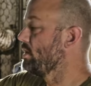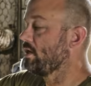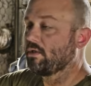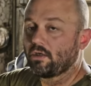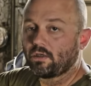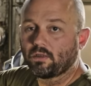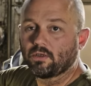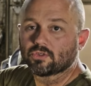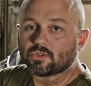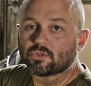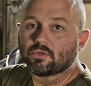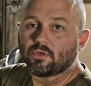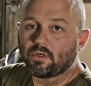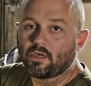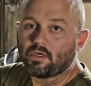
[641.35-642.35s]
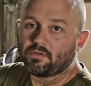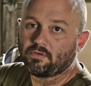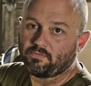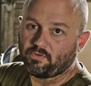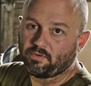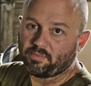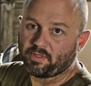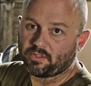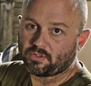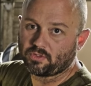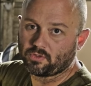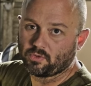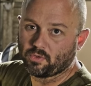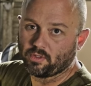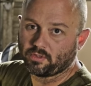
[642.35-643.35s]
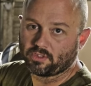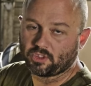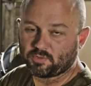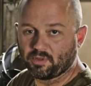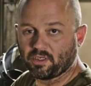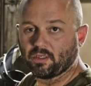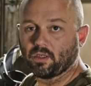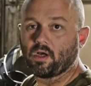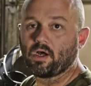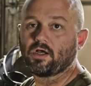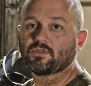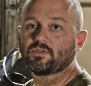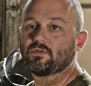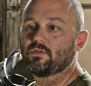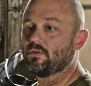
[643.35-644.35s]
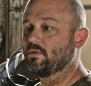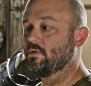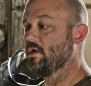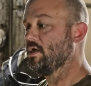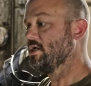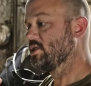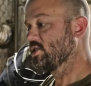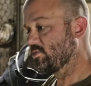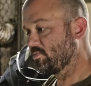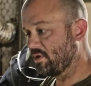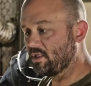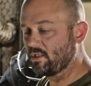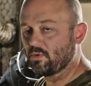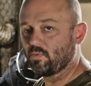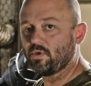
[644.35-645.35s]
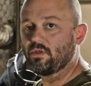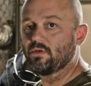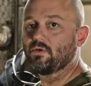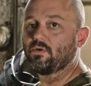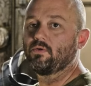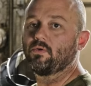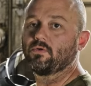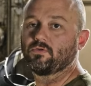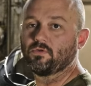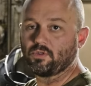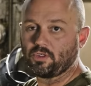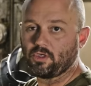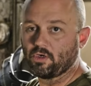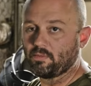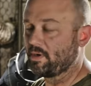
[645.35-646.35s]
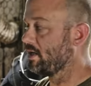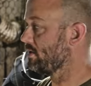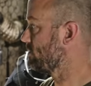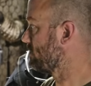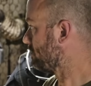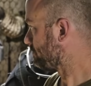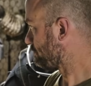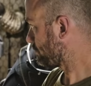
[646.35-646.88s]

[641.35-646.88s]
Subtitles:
likely closer to 100 foot-pounds of torque that's being lost through spinning the wheel or through the gearbox.